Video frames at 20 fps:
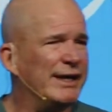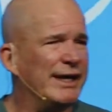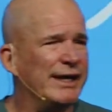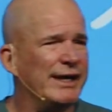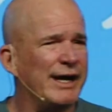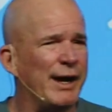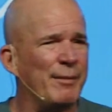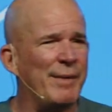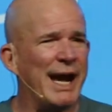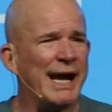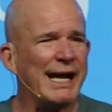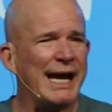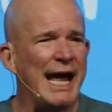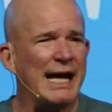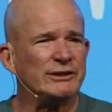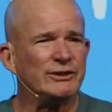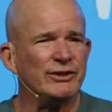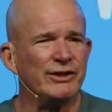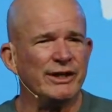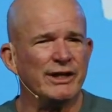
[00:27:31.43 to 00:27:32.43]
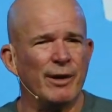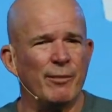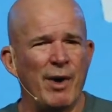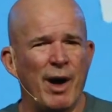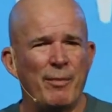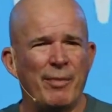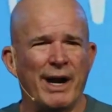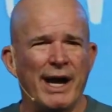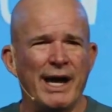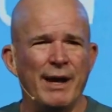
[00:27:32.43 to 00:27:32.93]
And I'm not going to ask you to come
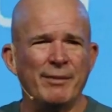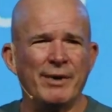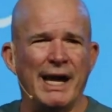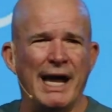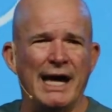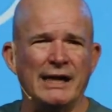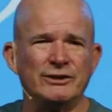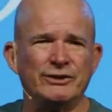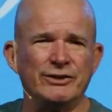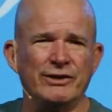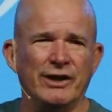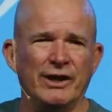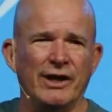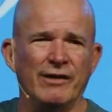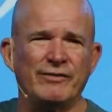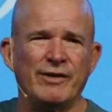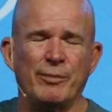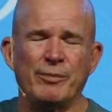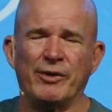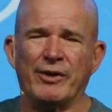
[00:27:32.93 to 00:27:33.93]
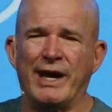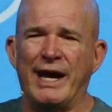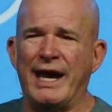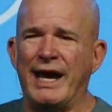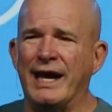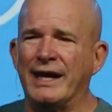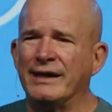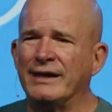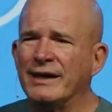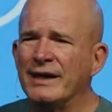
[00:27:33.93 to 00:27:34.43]
up, but I am going to ask you to lift up your
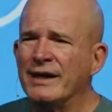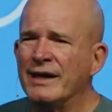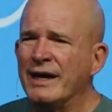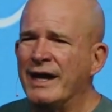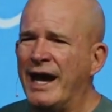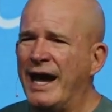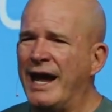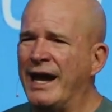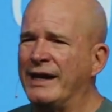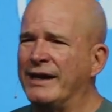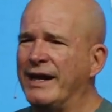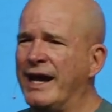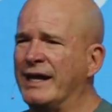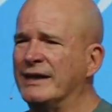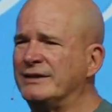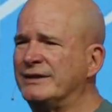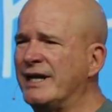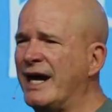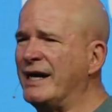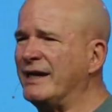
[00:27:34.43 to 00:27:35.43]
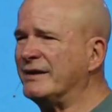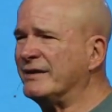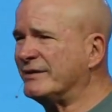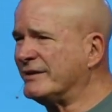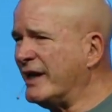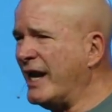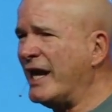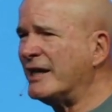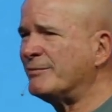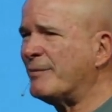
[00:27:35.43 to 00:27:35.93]
hand and say,
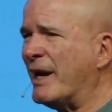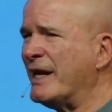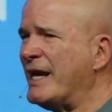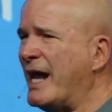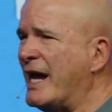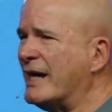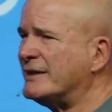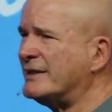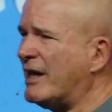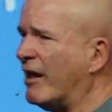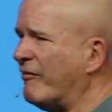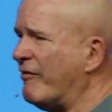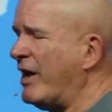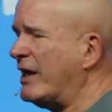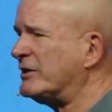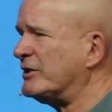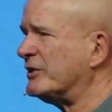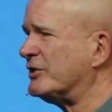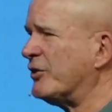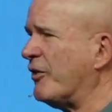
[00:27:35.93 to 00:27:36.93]
today's my day of salvation.